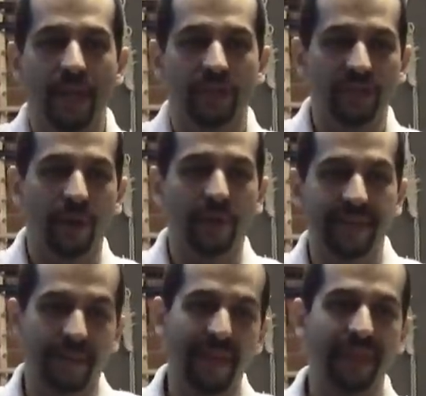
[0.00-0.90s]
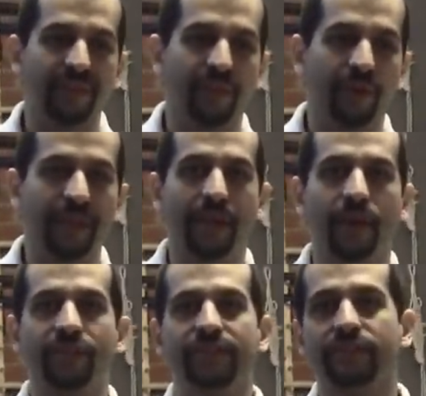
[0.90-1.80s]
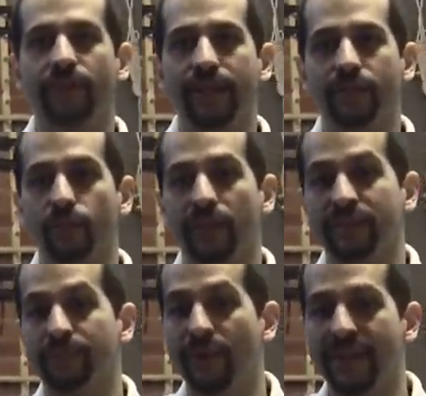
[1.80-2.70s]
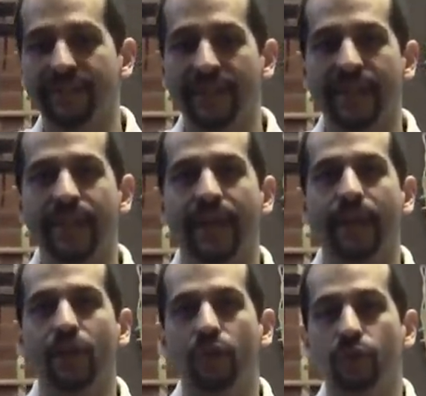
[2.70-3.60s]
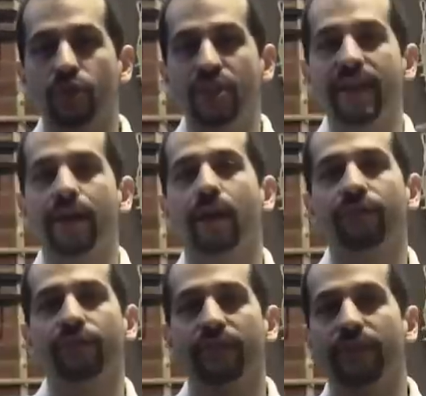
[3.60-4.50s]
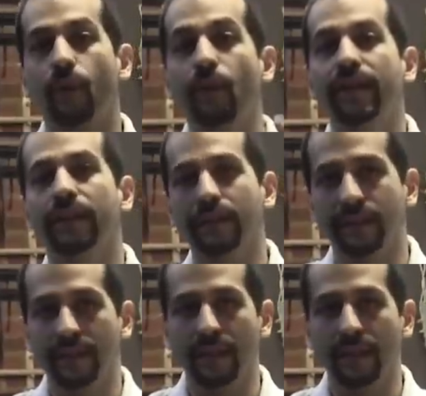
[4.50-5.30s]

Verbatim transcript: So it's a metaphor because it's trying to express the idea to shake off the will